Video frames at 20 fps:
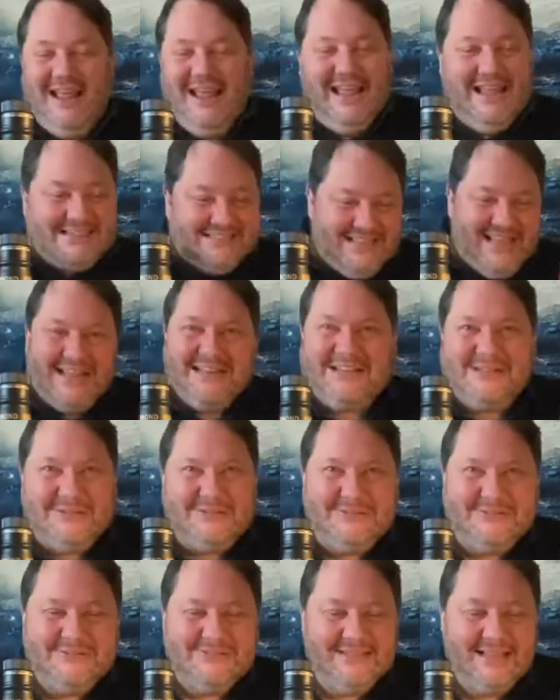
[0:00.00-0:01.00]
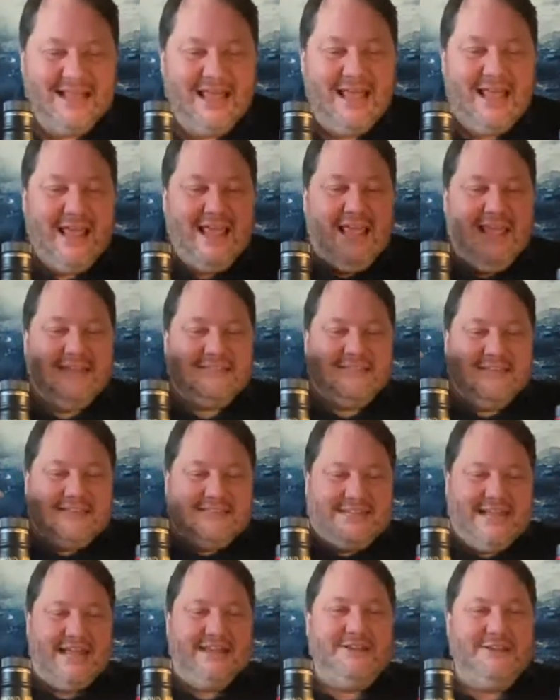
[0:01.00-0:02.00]
Isn't that cool? It's a
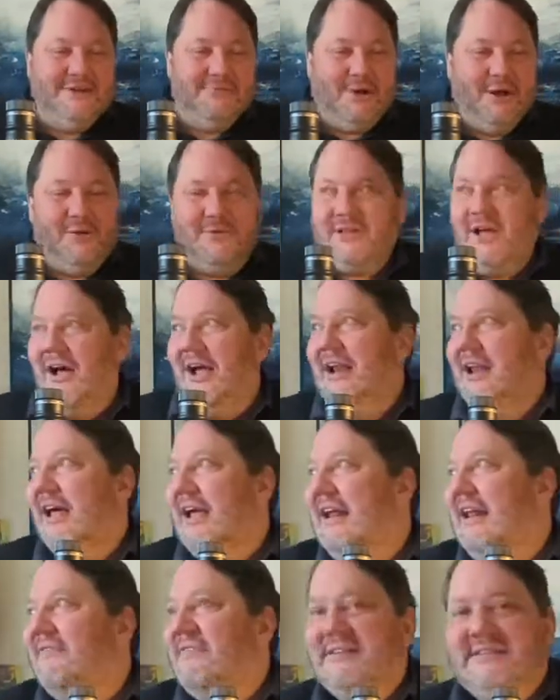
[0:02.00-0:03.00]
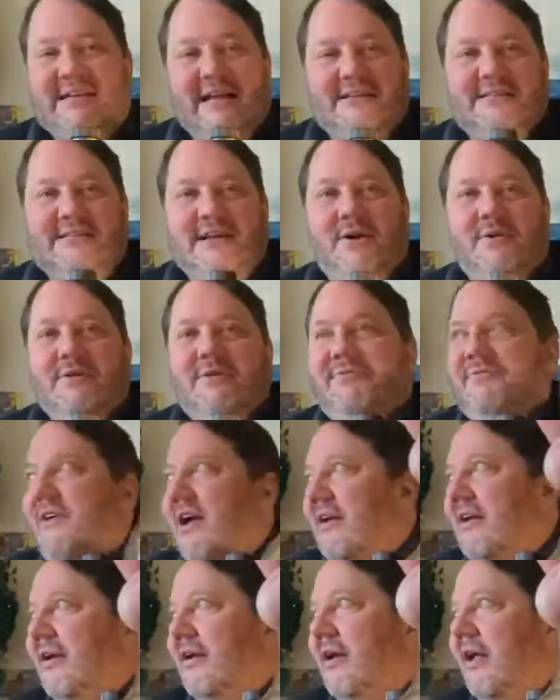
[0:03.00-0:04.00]
10-year-old Isla. It even says so on the
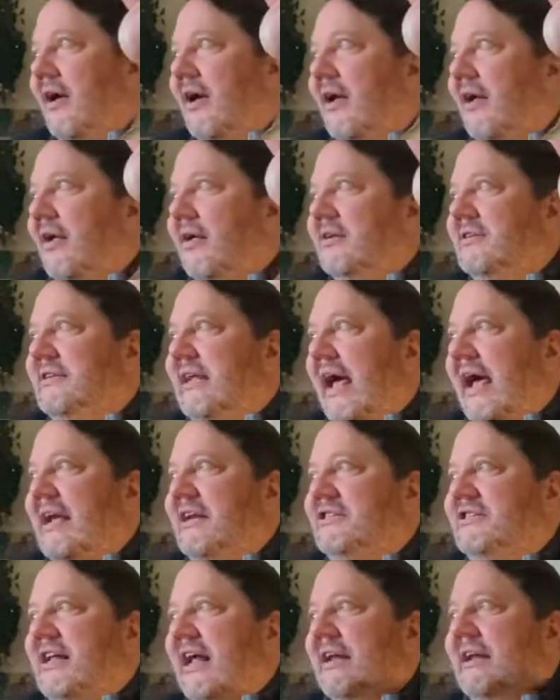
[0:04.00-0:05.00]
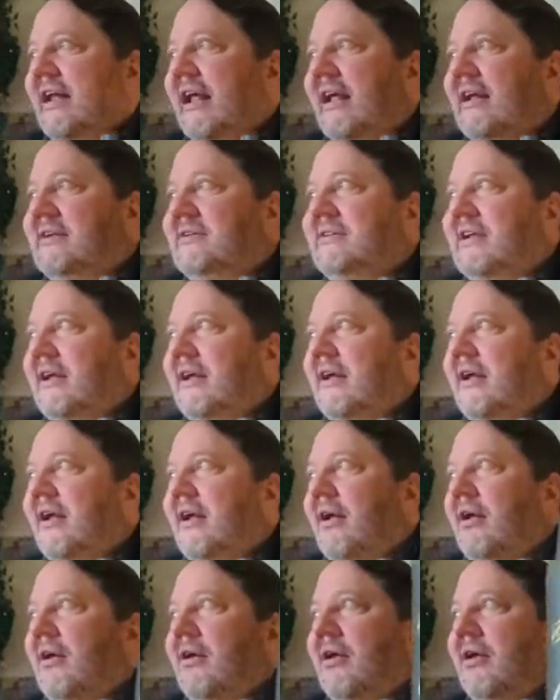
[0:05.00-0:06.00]
front. Look, to age 10 years,
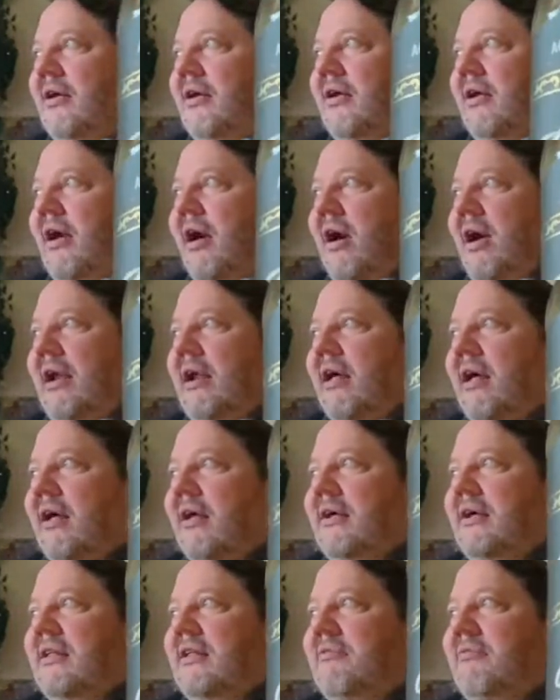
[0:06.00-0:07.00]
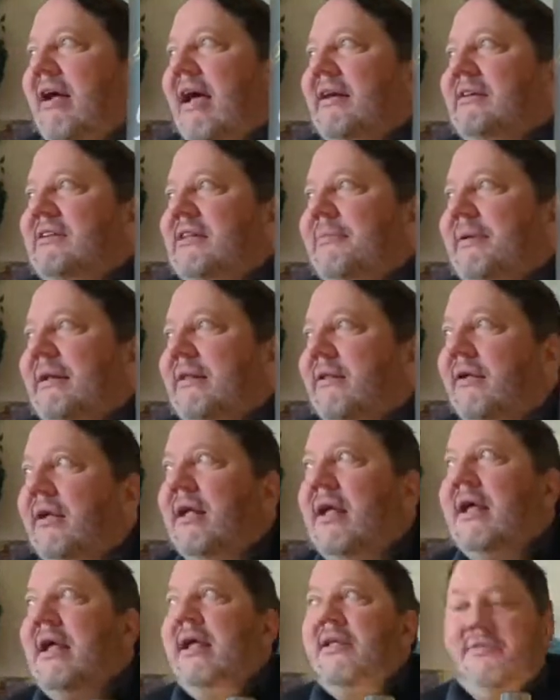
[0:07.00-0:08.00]
Isla in the red, in the middle.
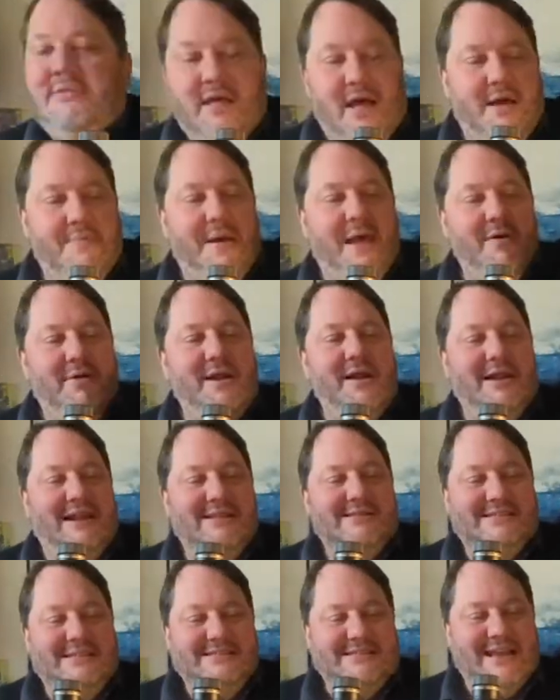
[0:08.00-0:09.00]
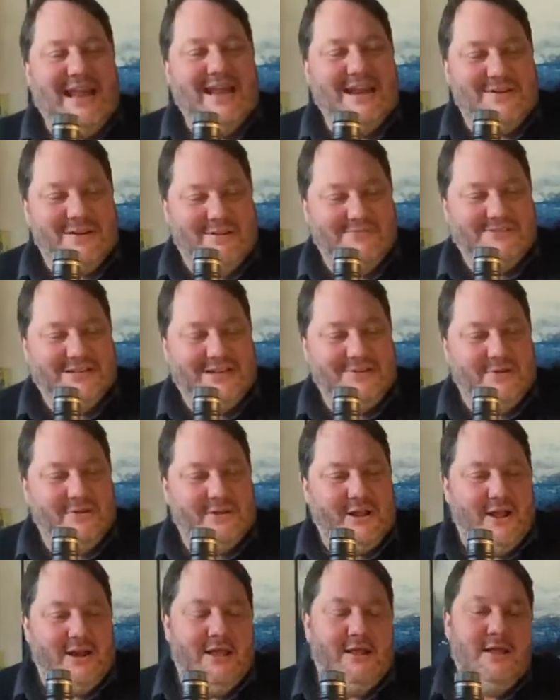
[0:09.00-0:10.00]
Aerolite Lyndsay is an anagram, 10-year-old
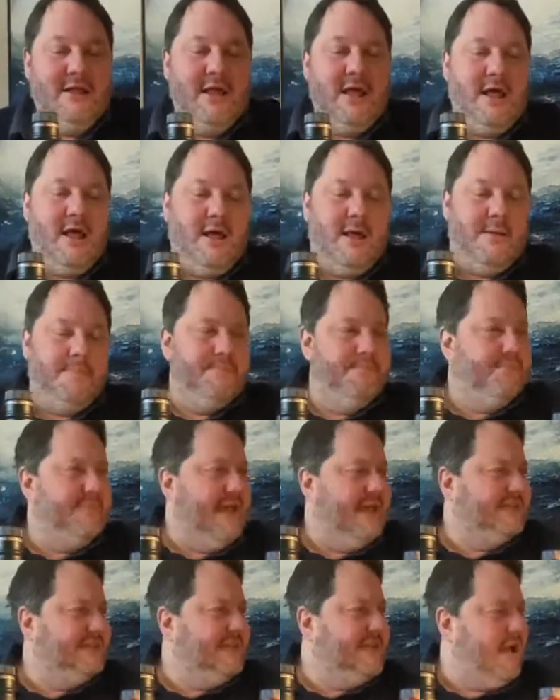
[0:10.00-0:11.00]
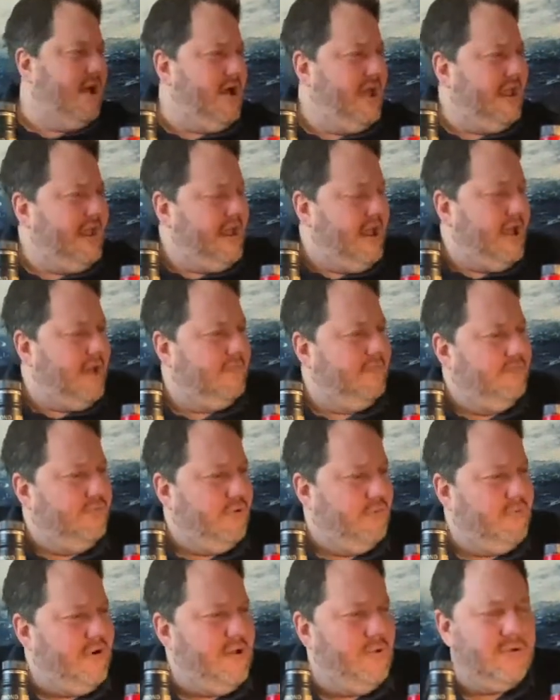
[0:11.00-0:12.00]
Isla. There's a guy, a
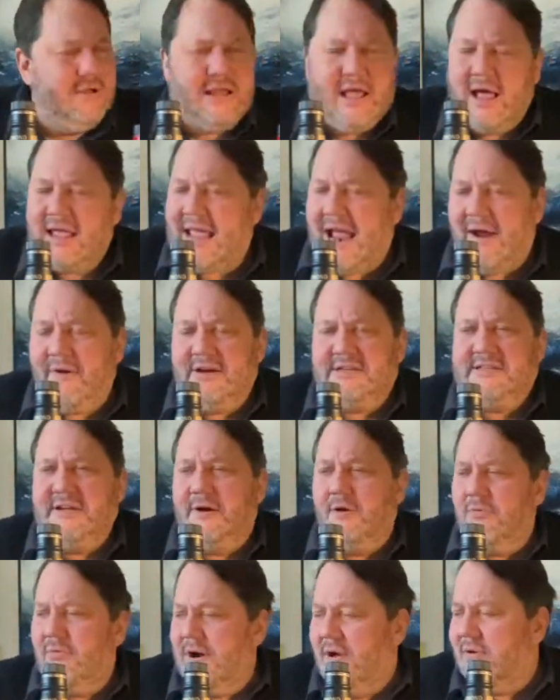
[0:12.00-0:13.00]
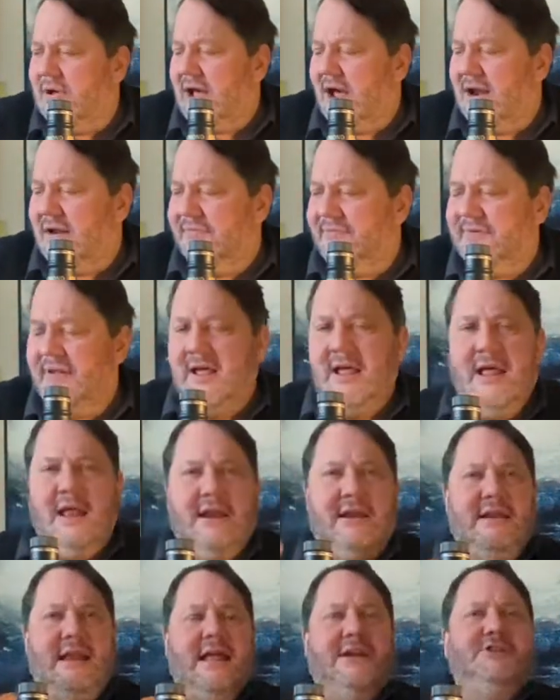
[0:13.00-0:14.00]
real character and a real kind of
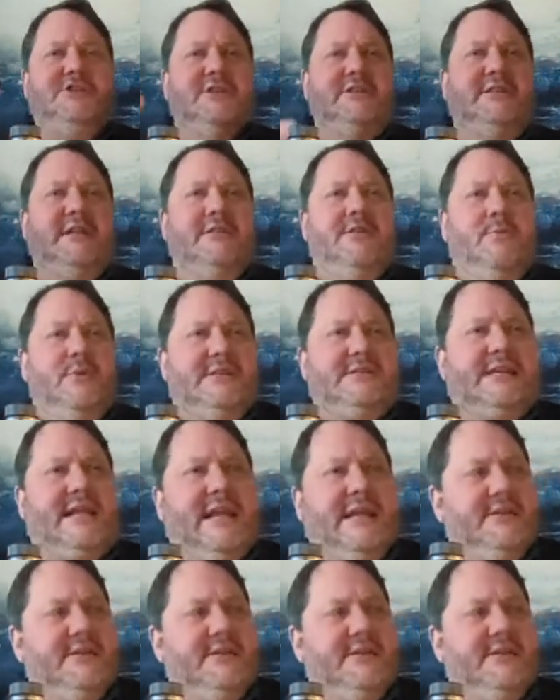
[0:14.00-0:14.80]
legend in the whiskey